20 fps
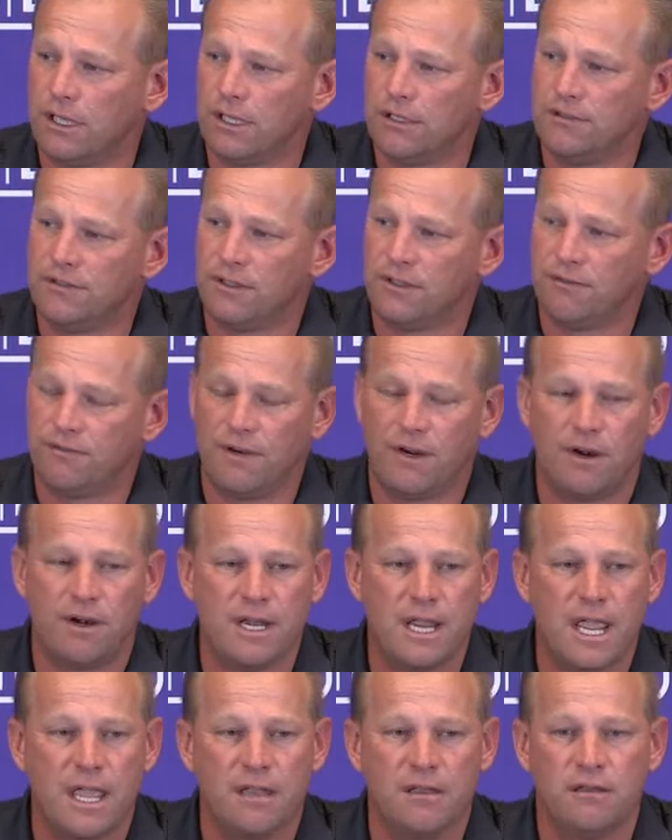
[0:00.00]
to the
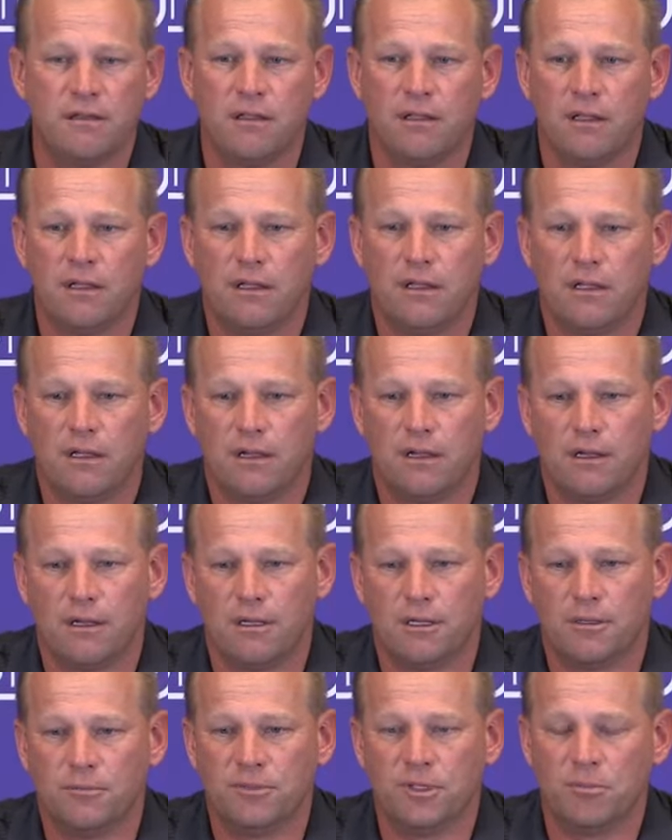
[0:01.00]
very end.
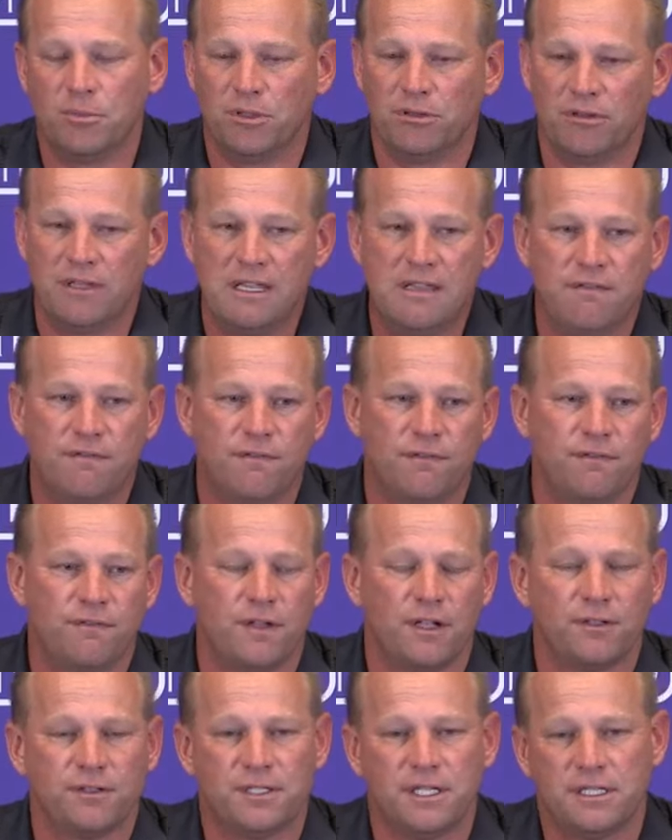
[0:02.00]
The belief,
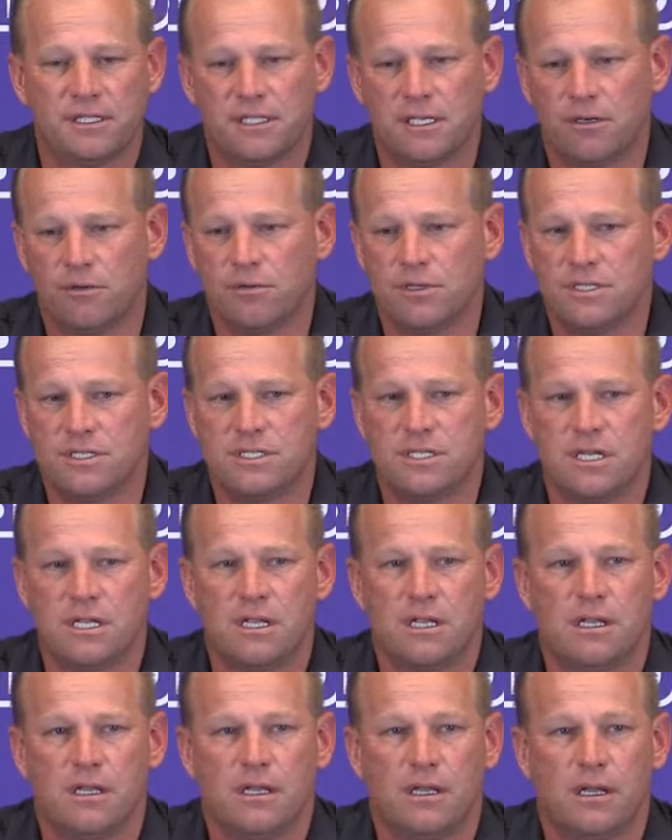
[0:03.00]
felt that there was,
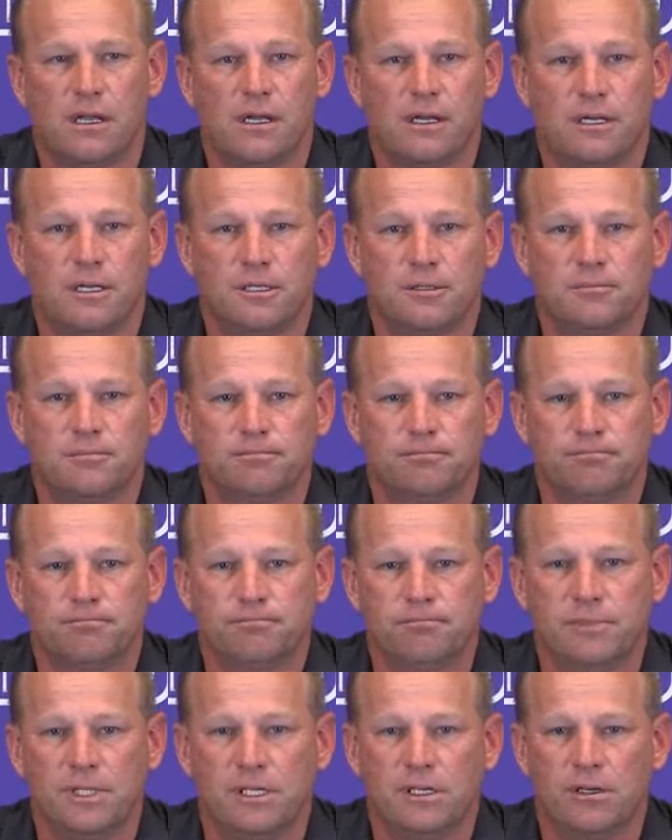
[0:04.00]
you
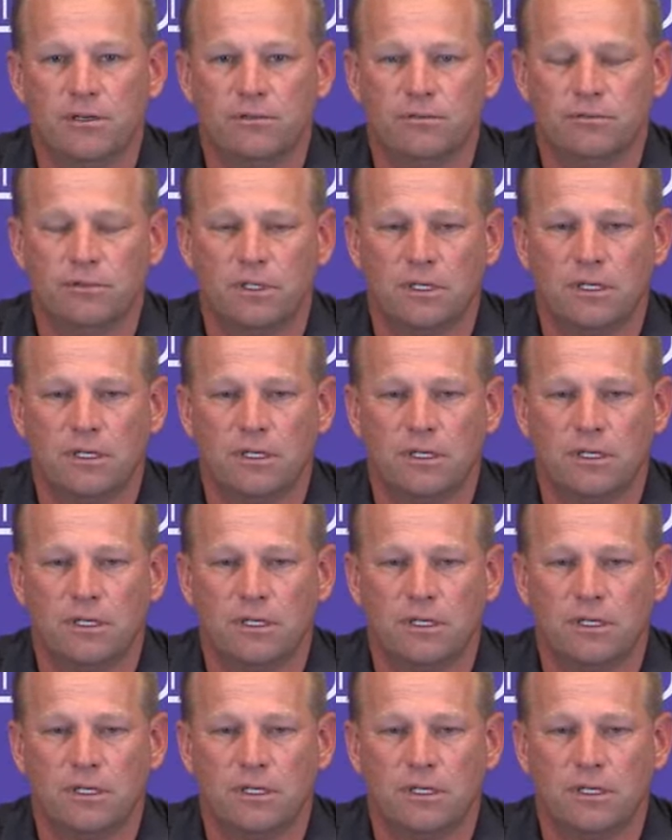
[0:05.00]
know,